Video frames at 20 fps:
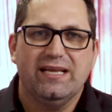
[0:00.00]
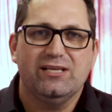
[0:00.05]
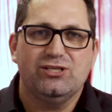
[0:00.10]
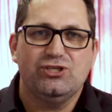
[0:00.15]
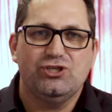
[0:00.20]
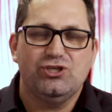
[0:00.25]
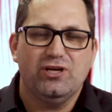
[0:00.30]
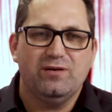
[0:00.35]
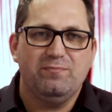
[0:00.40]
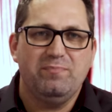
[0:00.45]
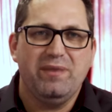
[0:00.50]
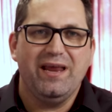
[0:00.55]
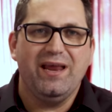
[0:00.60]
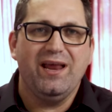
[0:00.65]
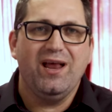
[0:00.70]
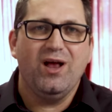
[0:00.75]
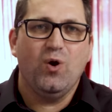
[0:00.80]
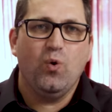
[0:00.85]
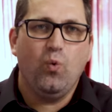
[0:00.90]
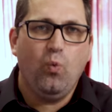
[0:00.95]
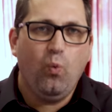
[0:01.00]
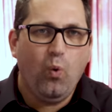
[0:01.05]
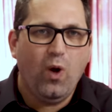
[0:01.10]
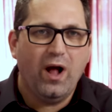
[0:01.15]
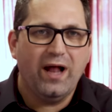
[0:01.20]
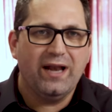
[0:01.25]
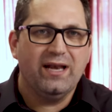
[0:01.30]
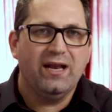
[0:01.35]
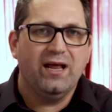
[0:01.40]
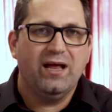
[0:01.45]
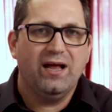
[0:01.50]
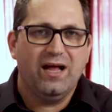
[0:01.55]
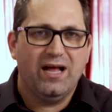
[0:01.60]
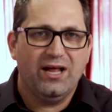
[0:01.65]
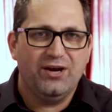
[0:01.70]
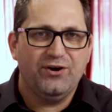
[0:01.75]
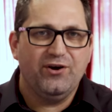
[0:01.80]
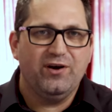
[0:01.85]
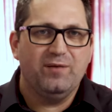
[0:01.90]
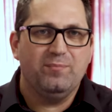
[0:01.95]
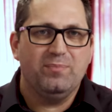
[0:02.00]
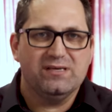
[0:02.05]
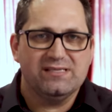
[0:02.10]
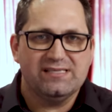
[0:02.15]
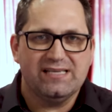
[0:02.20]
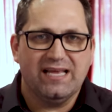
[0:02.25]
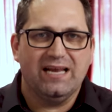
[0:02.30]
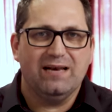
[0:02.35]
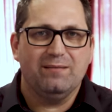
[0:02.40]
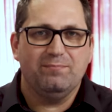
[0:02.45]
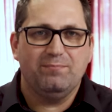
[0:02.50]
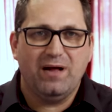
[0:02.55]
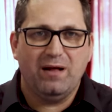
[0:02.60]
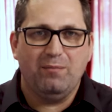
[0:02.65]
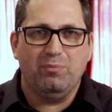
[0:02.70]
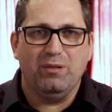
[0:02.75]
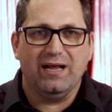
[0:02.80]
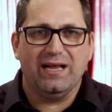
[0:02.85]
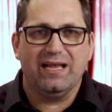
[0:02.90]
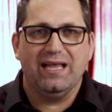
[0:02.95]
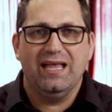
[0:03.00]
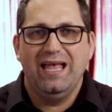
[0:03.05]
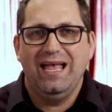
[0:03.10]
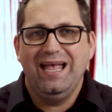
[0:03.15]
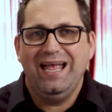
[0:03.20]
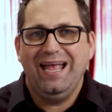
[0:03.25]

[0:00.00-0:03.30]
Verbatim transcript: it should be one hundred percent public.